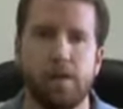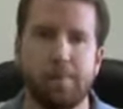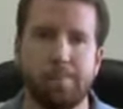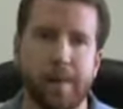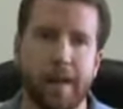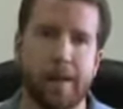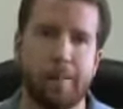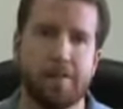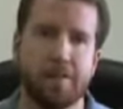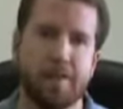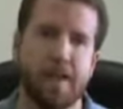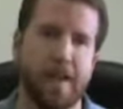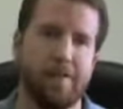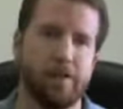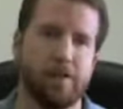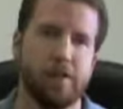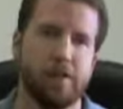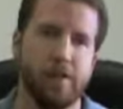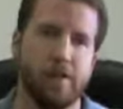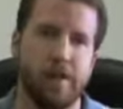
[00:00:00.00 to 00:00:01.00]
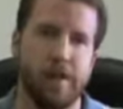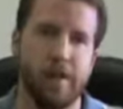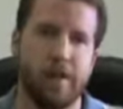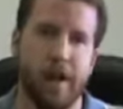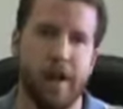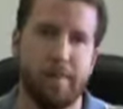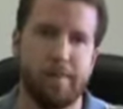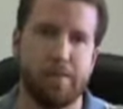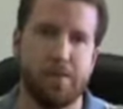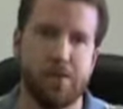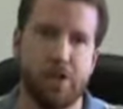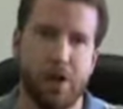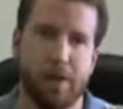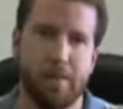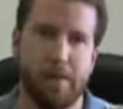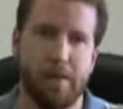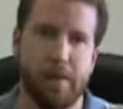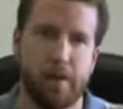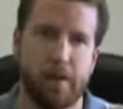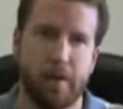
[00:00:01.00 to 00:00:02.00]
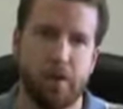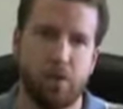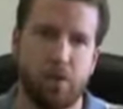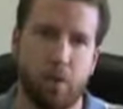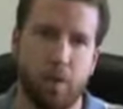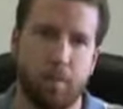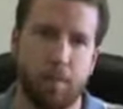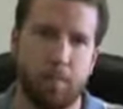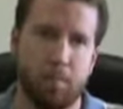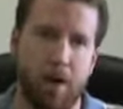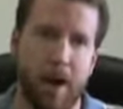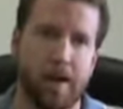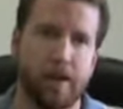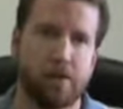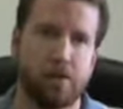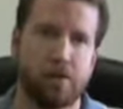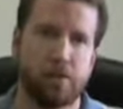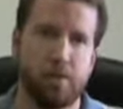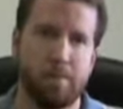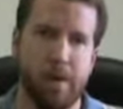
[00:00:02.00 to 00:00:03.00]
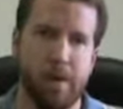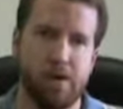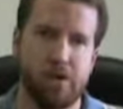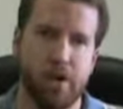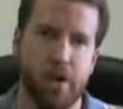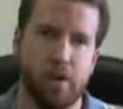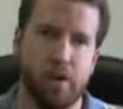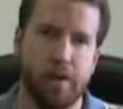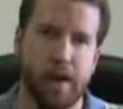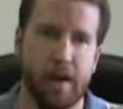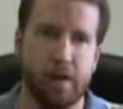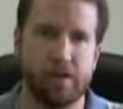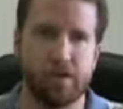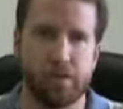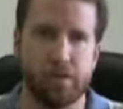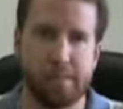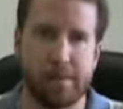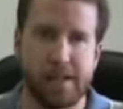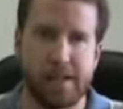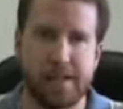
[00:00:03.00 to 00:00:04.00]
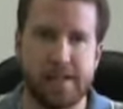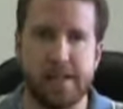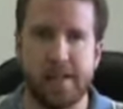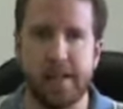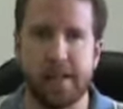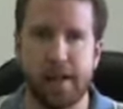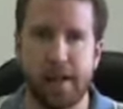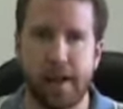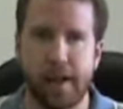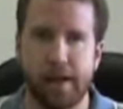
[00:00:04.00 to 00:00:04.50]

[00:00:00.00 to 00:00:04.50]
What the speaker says: My name is Kevin Learned. I'm chairman of the corporate practice group at General Counsel PC,